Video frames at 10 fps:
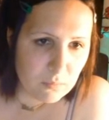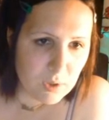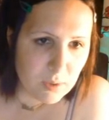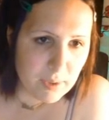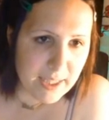
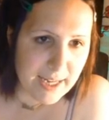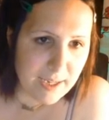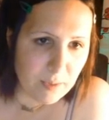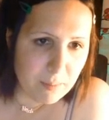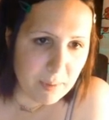so we get a
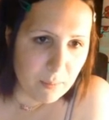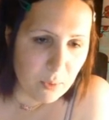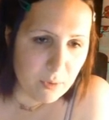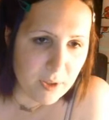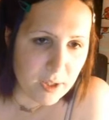little bit
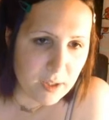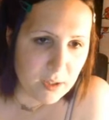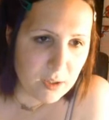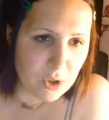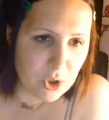more of the
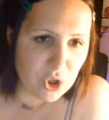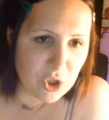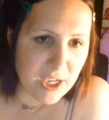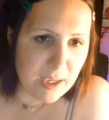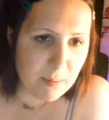
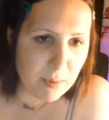shape.